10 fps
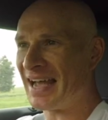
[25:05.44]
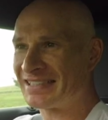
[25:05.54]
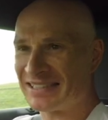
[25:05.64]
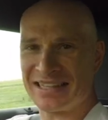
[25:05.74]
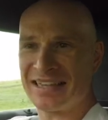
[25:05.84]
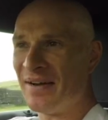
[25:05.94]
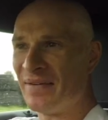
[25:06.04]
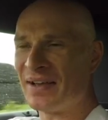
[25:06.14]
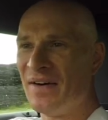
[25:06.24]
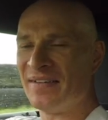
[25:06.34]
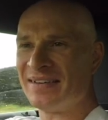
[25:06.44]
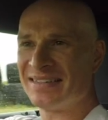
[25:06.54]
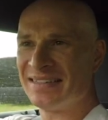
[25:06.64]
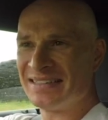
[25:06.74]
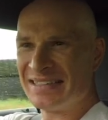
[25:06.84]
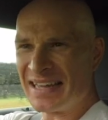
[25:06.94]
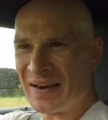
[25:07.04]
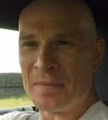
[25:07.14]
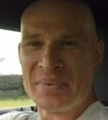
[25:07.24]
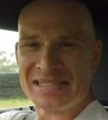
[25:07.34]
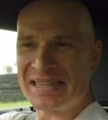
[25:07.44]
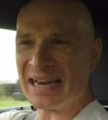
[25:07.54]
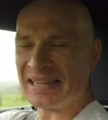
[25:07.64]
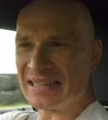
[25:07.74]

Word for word: actually going on. And I miss that a